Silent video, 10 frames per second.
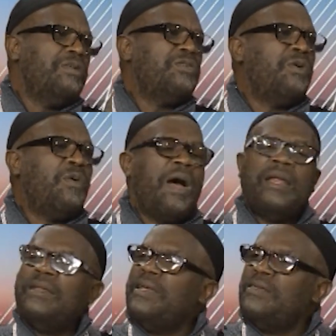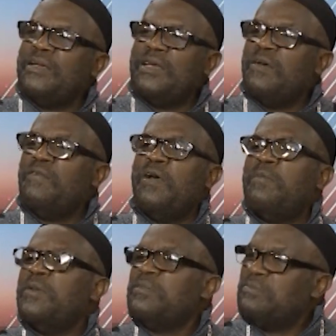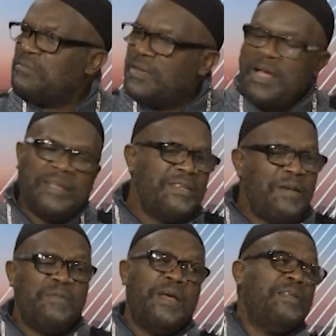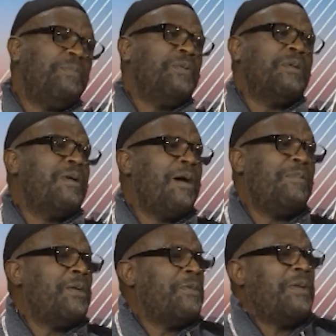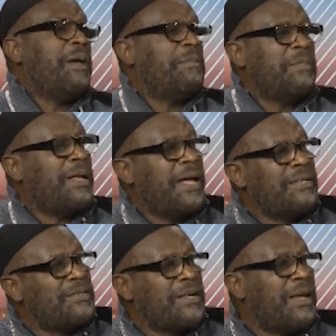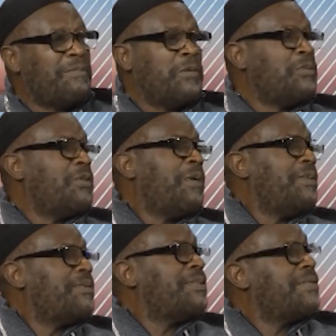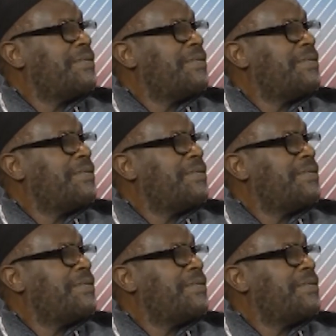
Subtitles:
So I need to give him I definitely have to put a comment on him. I just have no choice.